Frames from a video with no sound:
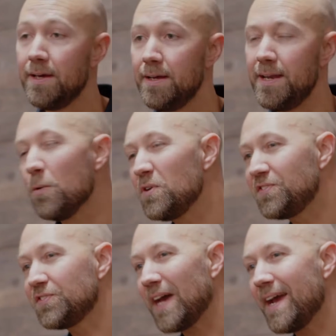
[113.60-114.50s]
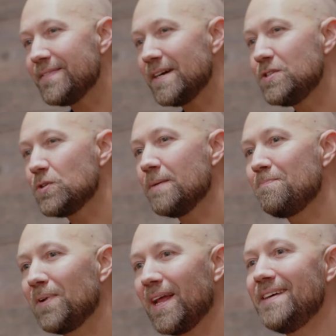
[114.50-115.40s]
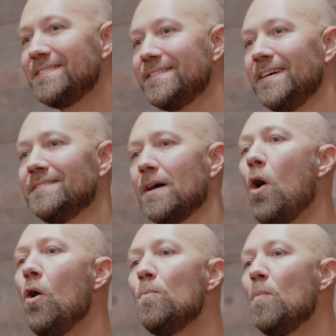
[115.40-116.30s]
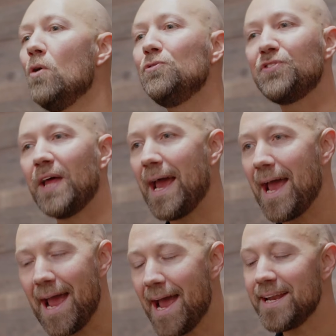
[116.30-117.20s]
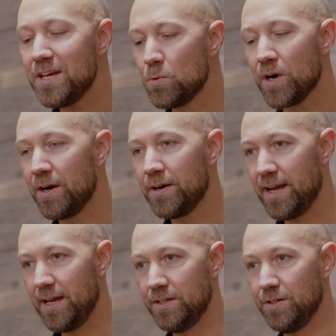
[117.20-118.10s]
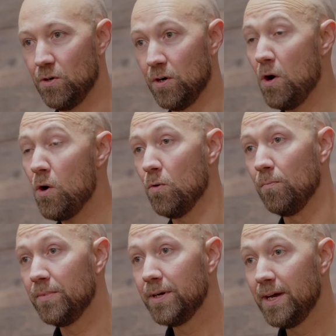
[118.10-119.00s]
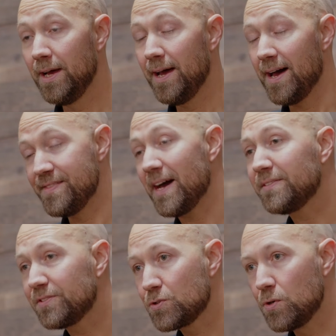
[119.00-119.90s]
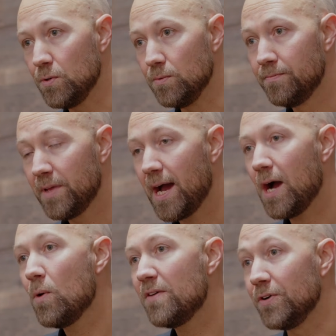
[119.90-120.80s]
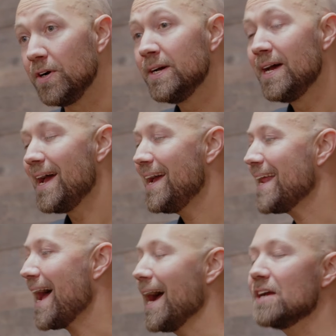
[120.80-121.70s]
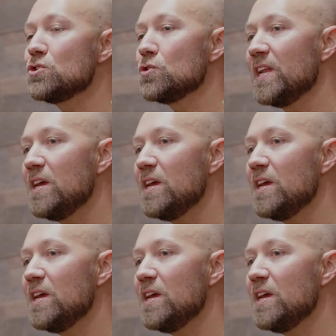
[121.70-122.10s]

Now, we say that you can place this almost anywhere in your home, and that's true. However, it actually